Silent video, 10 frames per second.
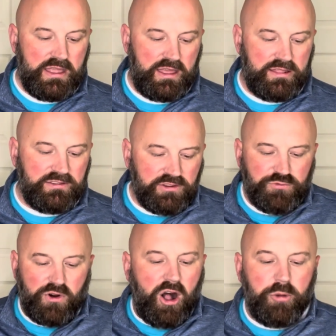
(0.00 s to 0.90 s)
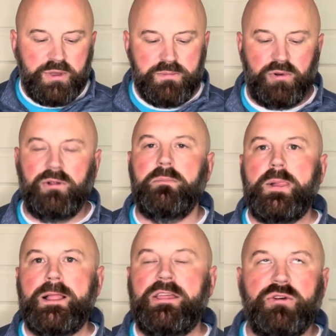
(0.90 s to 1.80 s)
And this is for all people.
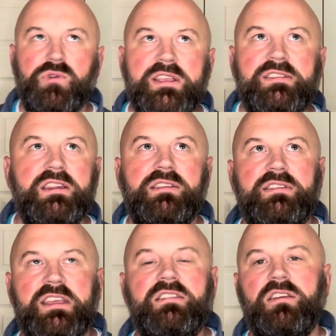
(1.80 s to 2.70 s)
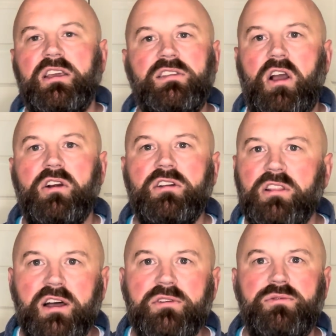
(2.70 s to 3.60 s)
The reason is it's hard to
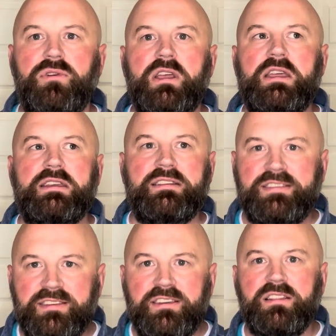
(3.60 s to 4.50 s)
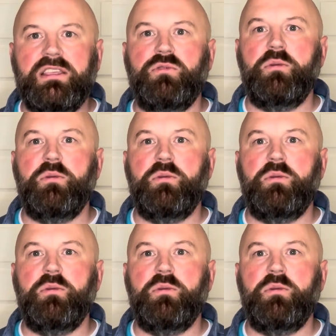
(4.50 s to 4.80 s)
love consistently,